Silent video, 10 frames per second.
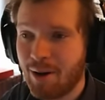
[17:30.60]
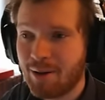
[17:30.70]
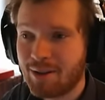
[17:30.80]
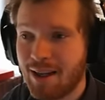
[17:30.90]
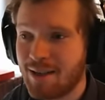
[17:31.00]

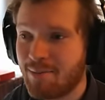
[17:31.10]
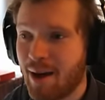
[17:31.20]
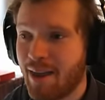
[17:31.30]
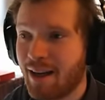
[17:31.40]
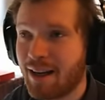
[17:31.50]
stations
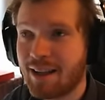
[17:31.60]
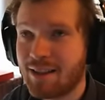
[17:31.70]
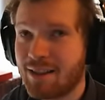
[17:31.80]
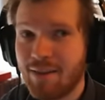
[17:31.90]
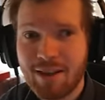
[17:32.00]
buy that at
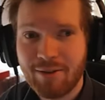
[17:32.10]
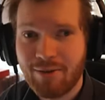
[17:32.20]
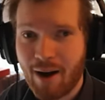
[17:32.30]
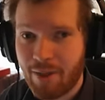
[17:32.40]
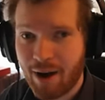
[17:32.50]

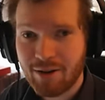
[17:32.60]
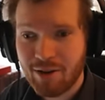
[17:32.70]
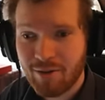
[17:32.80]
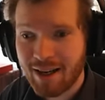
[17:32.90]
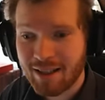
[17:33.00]
75,000
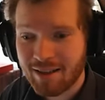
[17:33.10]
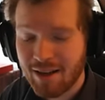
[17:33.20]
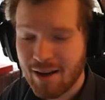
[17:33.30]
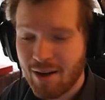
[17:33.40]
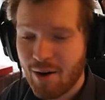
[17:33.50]
credits.
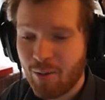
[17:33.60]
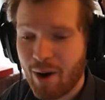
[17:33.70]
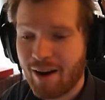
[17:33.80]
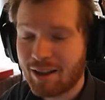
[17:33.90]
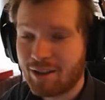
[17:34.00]

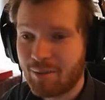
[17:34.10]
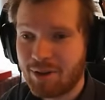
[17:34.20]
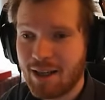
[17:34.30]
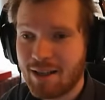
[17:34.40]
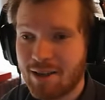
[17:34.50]
Where at some
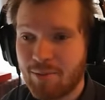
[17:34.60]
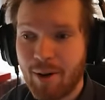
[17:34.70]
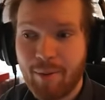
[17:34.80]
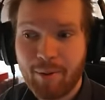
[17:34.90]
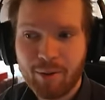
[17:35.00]
stations
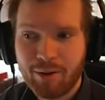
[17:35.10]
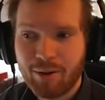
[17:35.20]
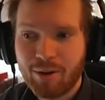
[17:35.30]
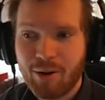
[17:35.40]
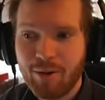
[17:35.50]
maybe
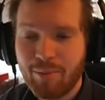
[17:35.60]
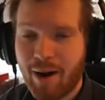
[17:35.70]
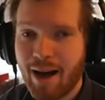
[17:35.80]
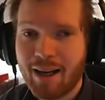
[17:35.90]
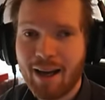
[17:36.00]
will only
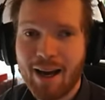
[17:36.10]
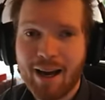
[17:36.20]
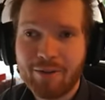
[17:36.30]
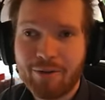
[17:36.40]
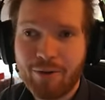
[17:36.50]
buy it
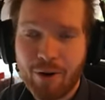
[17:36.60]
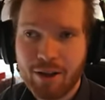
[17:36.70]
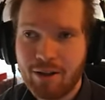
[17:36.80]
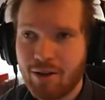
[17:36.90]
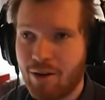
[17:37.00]
at
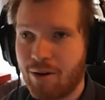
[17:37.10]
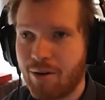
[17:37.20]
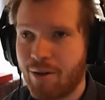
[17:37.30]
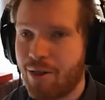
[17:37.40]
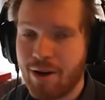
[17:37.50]
40
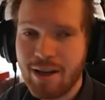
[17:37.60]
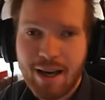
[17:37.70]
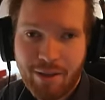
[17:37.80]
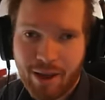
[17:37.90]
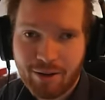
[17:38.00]
or
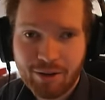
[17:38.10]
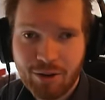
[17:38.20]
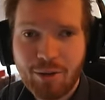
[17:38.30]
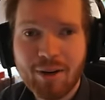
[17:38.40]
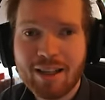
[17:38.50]
38,000.
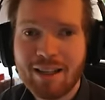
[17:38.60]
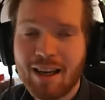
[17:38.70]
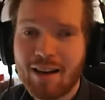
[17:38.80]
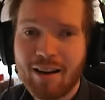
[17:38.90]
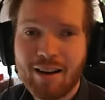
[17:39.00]
So you could actually
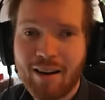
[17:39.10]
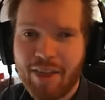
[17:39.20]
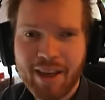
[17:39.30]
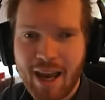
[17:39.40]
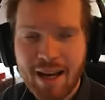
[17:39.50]
get an, I
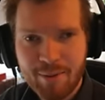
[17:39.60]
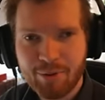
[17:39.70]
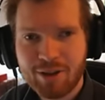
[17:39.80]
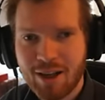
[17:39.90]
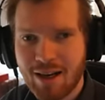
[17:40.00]
think,
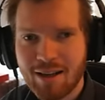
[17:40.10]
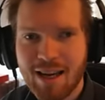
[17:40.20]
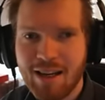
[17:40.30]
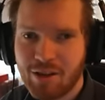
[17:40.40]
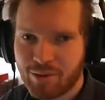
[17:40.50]
80%
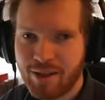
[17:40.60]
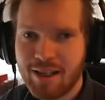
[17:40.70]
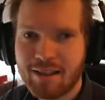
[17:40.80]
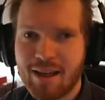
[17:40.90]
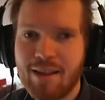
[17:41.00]

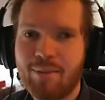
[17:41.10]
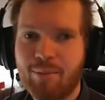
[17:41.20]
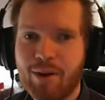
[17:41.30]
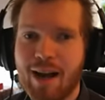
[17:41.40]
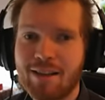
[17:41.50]
increase in the
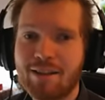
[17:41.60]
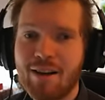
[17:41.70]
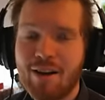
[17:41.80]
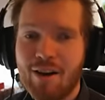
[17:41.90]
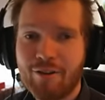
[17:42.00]
price
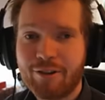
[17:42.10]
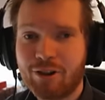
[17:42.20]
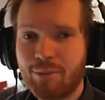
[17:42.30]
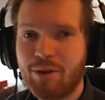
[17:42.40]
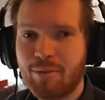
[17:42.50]
for
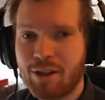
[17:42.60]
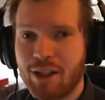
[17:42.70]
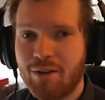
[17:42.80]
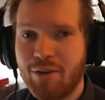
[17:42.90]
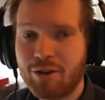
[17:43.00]
some of your
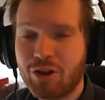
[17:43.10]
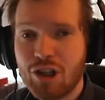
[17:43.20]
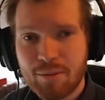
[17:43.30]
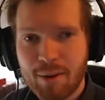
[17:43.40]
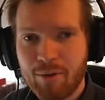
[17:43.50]
materials
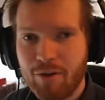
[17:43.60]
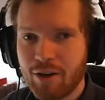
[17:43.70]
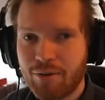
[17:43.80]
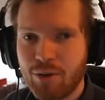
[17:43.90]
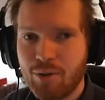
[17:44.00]
just by
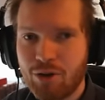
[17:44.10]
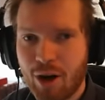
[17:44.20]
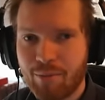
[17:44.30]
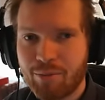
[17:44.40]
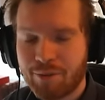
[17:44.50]
moving a few
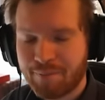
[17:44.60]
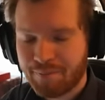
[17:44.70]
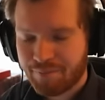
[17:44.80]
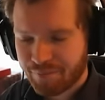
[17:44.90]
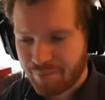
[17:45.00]
jumps,
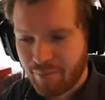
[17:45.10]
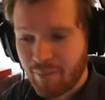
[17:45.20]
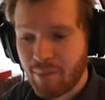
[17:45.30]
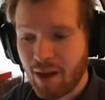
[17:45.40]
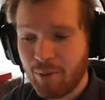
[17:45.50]

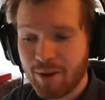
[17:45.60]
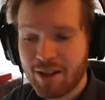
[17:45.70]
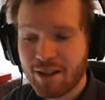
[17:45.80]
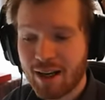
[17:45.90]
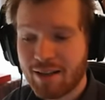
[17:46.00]

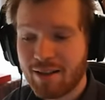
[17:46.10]
which is